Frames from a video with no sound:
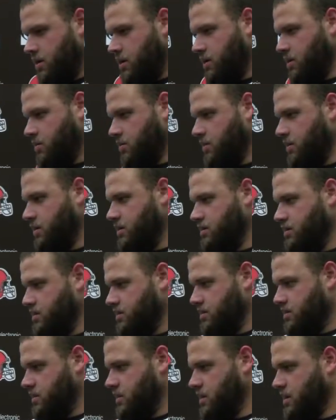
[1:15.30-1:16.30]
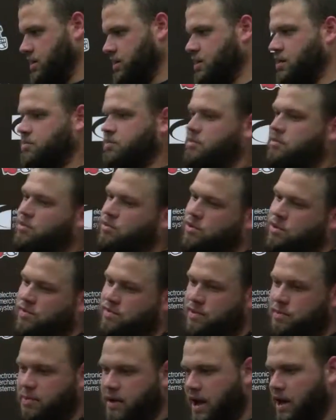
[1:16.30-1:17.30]
You know, he's a little bit more
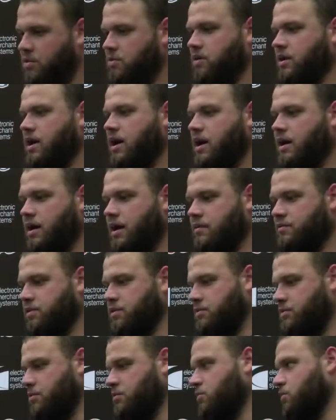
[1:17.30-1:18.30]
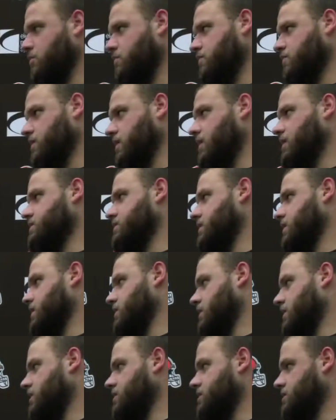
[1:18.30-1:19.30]
of the power guy. I have a little bit more finesse and
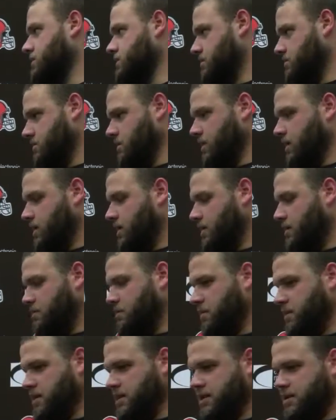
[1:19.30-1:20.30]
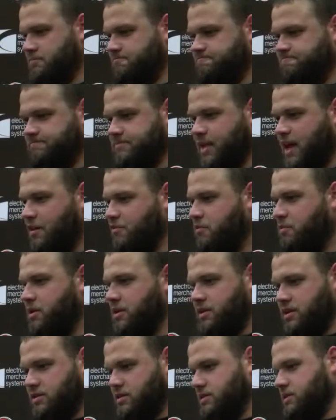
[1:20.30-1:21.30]
athleticism. But
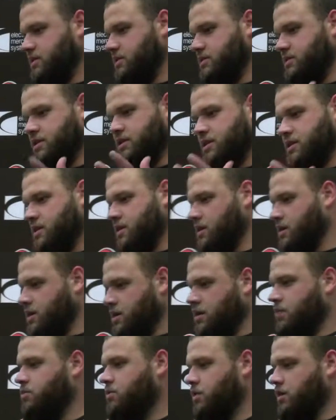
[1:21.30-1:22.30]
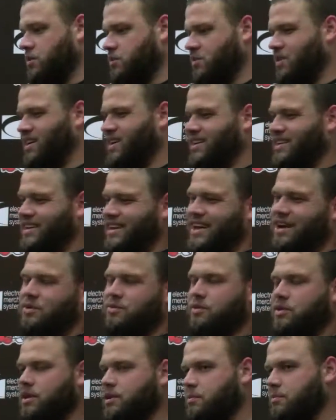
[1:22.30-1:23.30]
everybody does things really well, and I
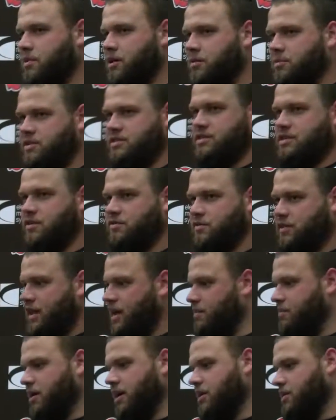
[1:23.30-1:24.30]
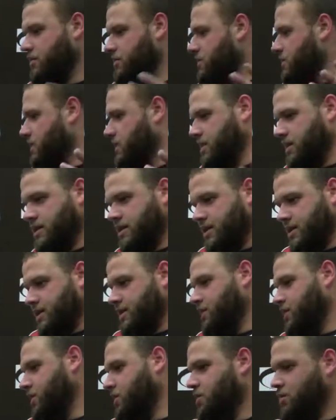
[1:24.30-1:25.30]
don't really compare myself in that manner to,
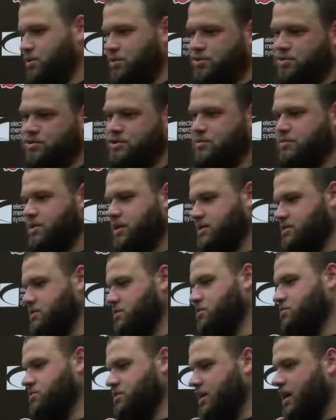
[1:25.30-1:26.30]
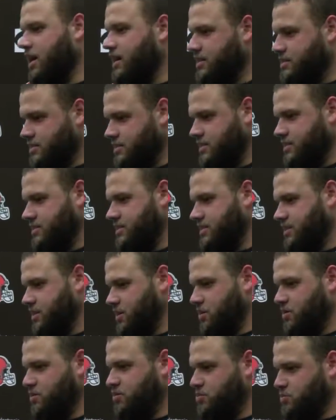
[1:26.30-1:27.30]
oh, who's the best, who's not. It's just, you
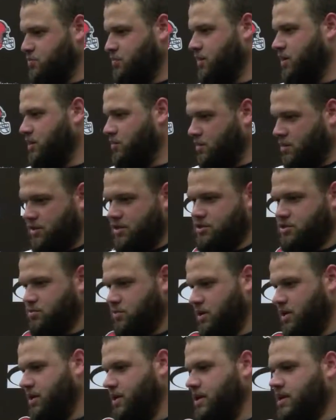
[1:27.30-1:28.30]
know, who's playing well this week.